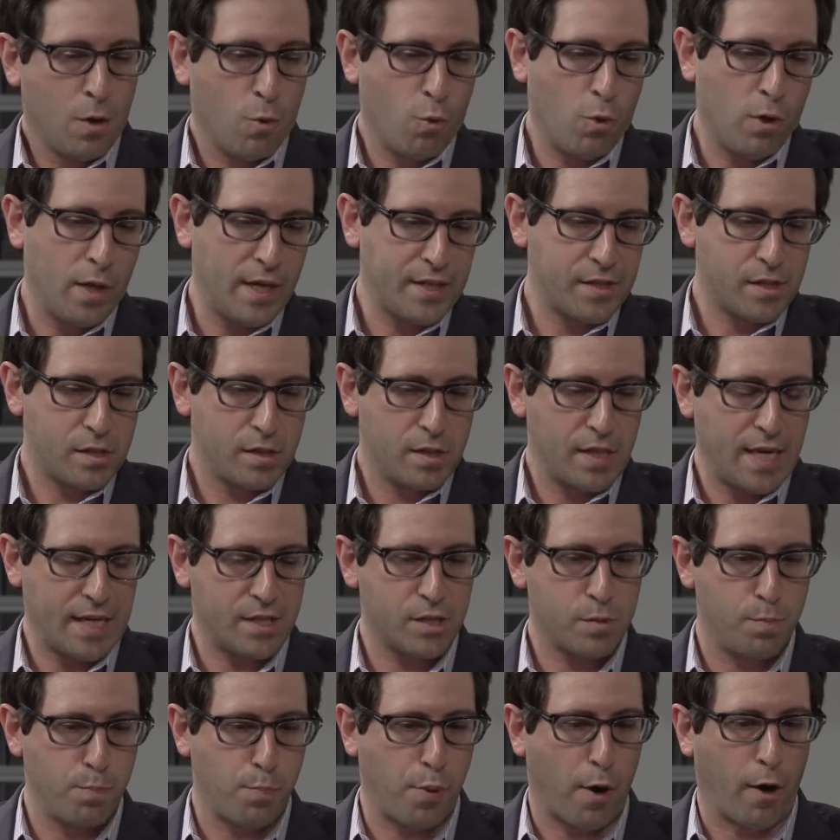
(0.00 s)
Well,
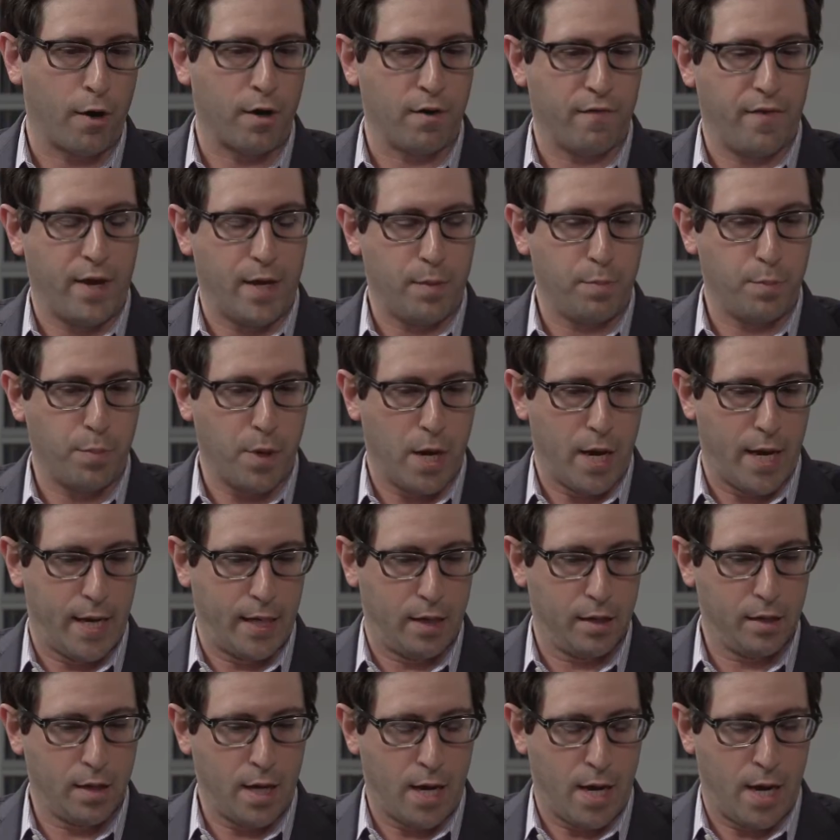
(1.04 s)
that's part of it,
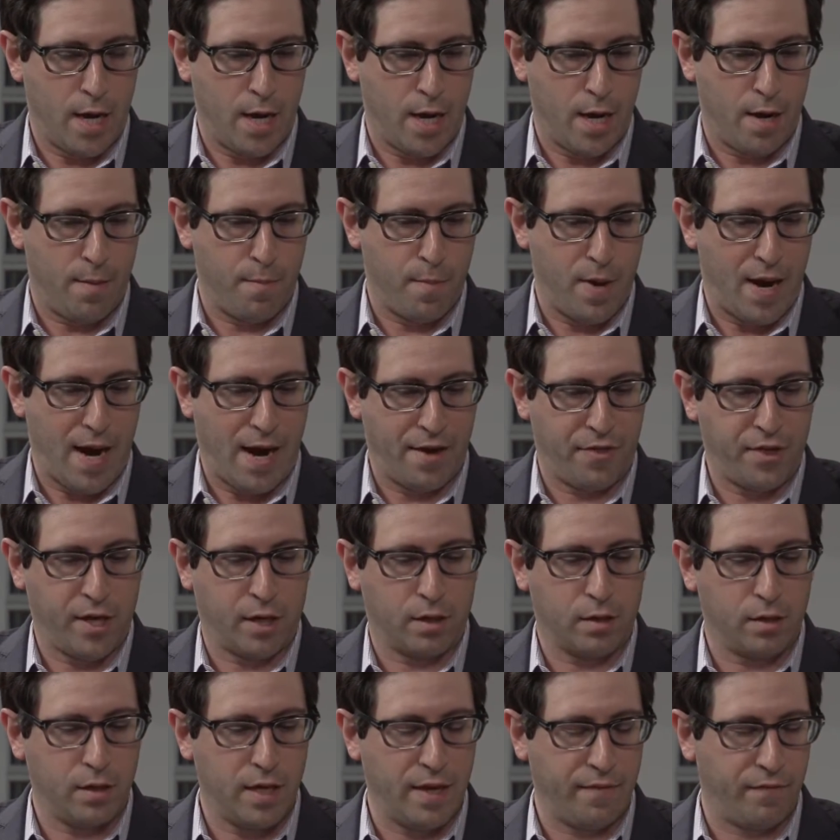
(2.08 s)
but I
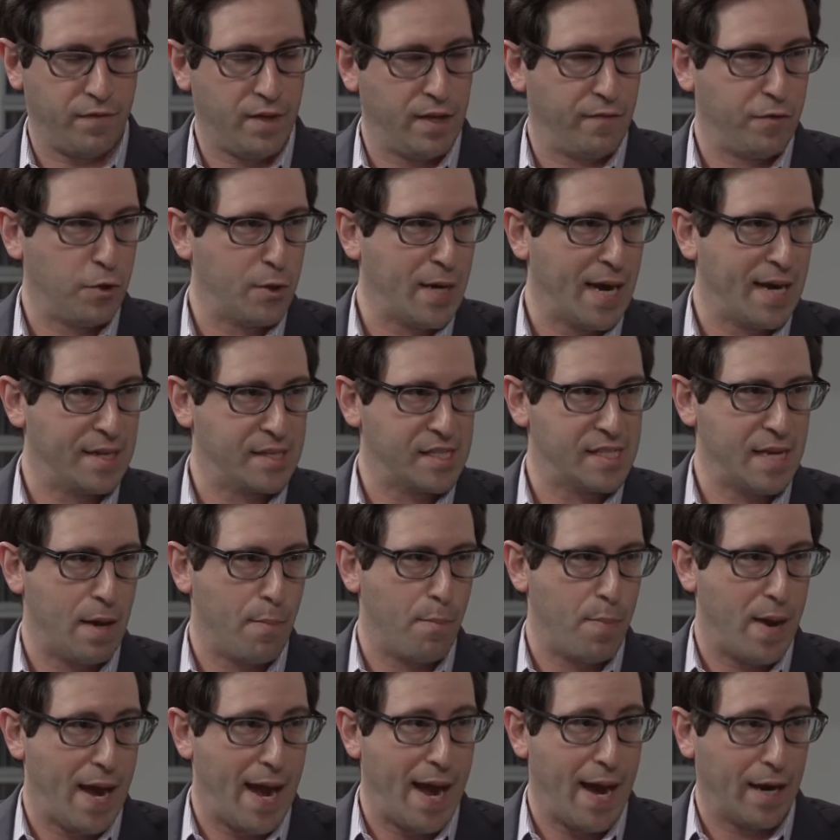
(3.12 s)
think if you kind of
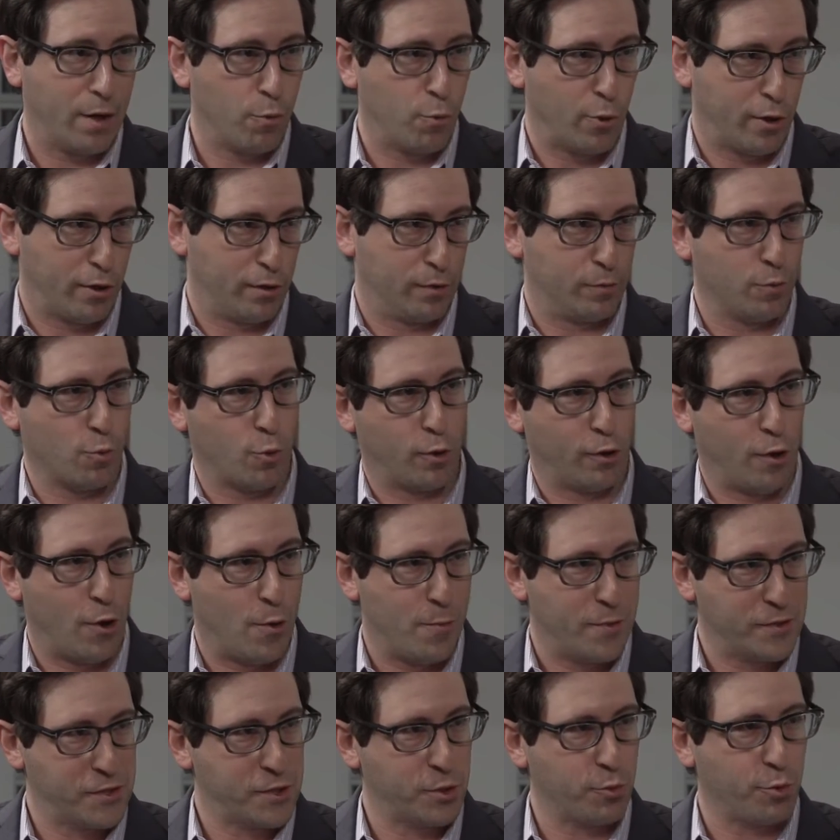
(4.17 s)
step back, we're
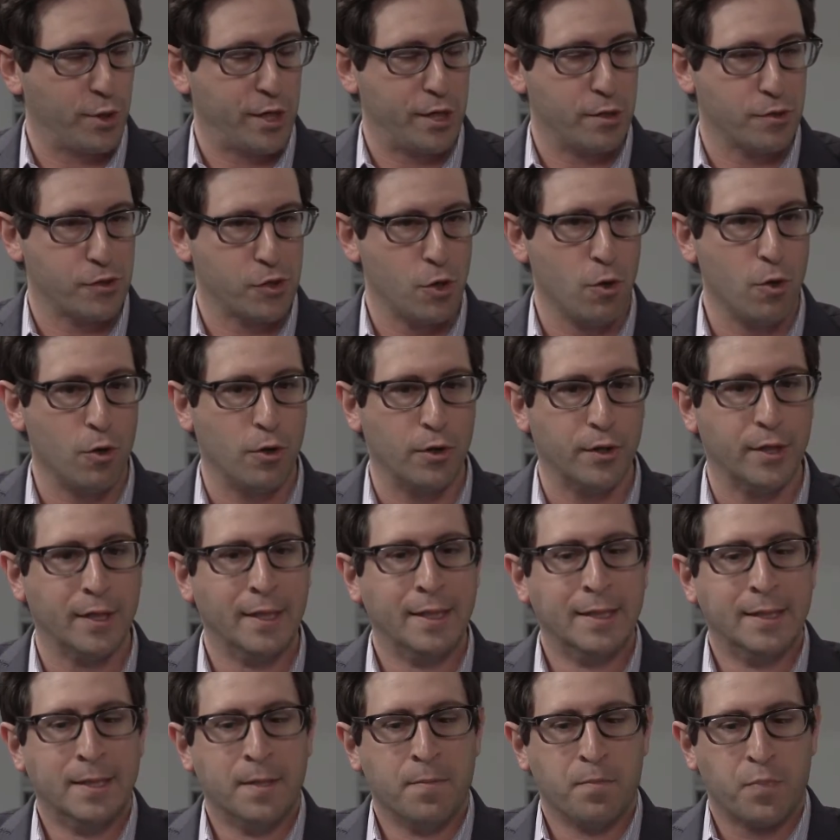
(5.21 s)
almost 3 years old,
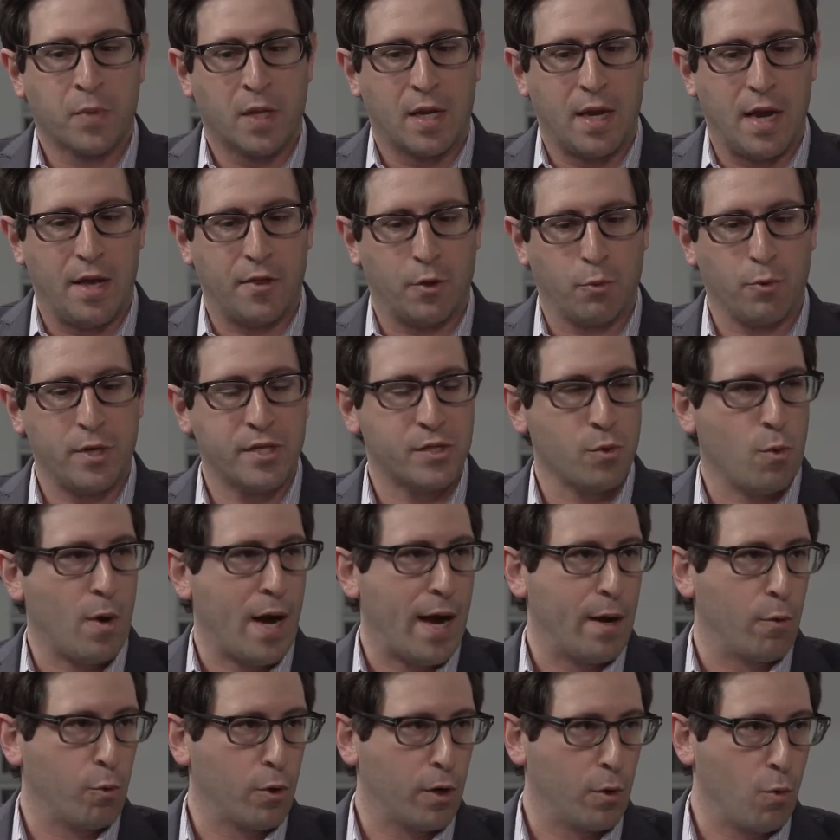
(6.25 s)
and the reason
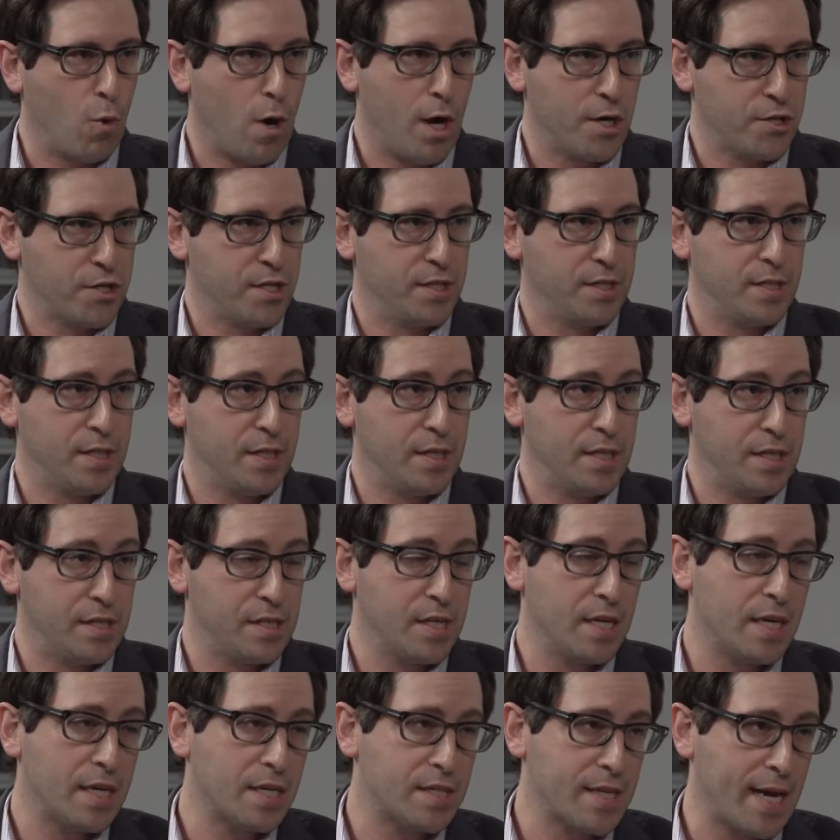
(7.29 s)
why we're in Washington,
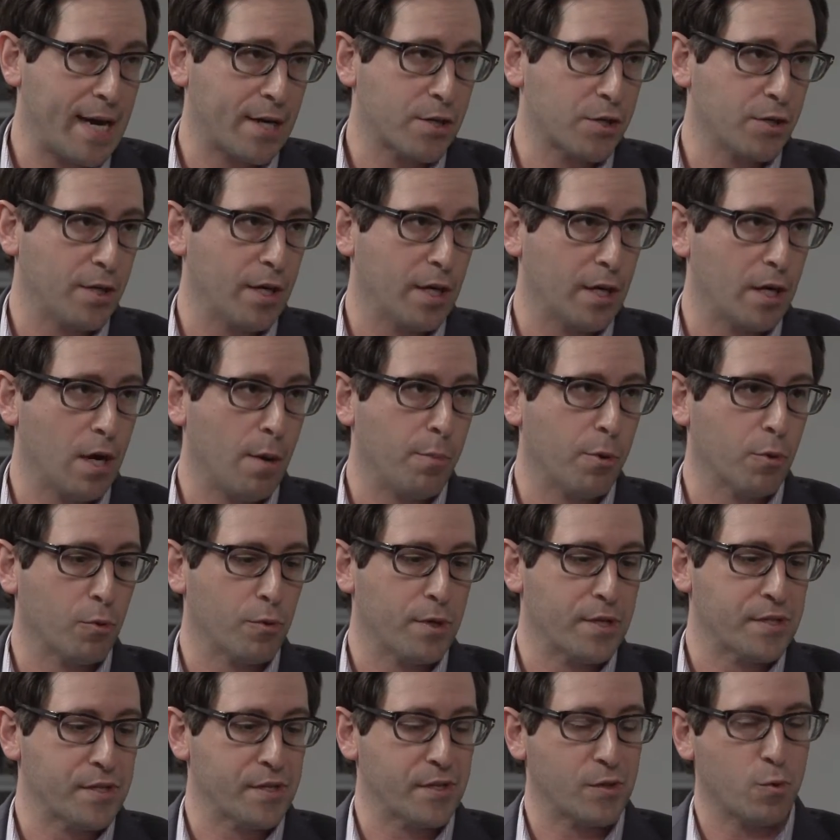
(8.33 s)
D.C. is actually a couple of
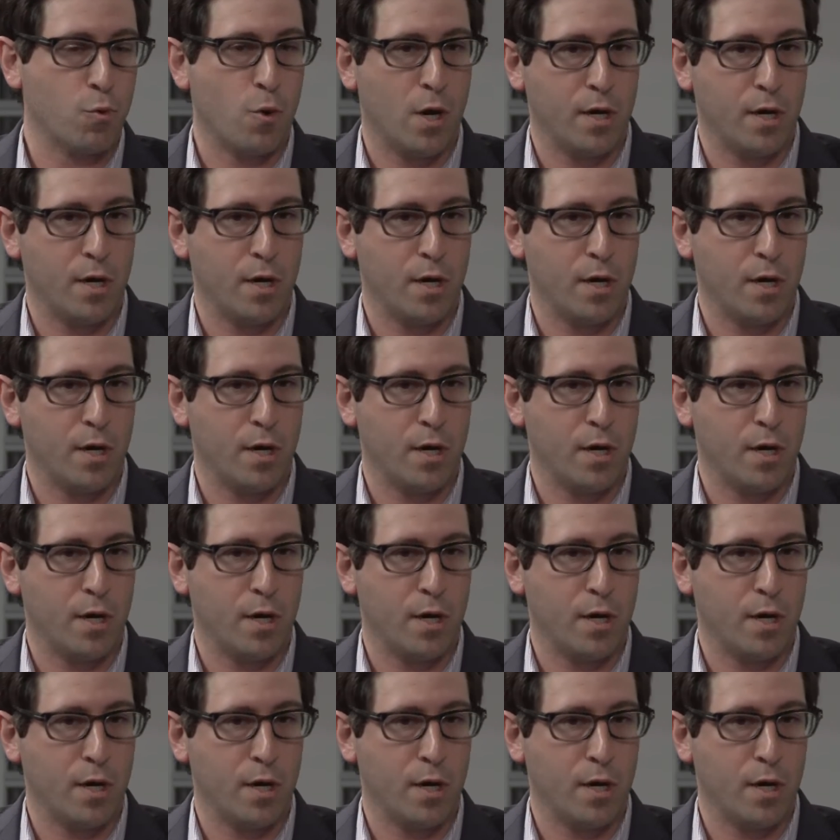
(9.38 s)
reasons.